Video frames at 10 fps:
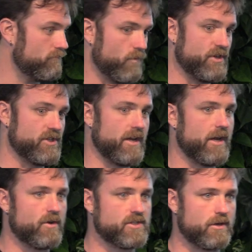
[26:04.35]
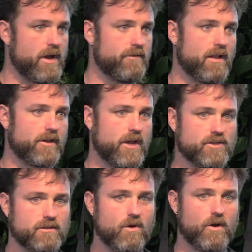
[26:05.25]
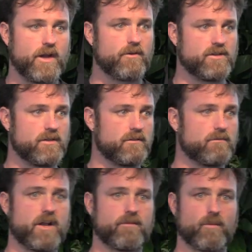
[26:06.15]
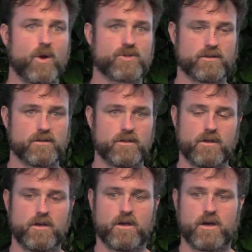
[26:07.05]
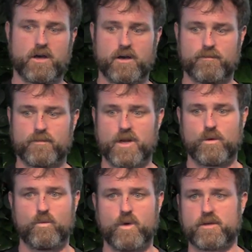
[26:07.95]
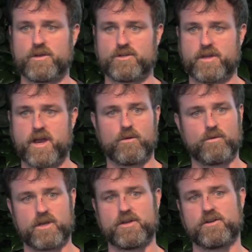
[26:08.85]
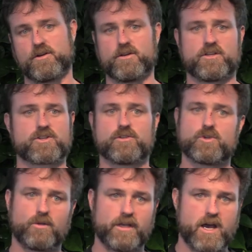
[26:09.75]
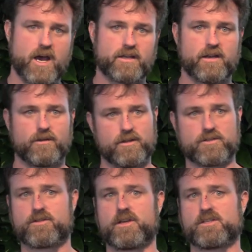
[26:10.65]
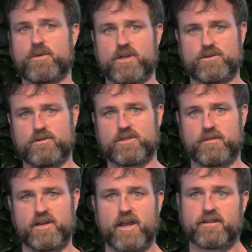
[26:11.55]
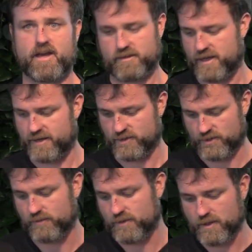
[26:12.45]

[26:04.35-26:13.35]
we see an increasing rate of allocation or increasing rate of promotion. What can we do there? Can we turn additional tooling on? Is there things that we can do to mitigate that issue?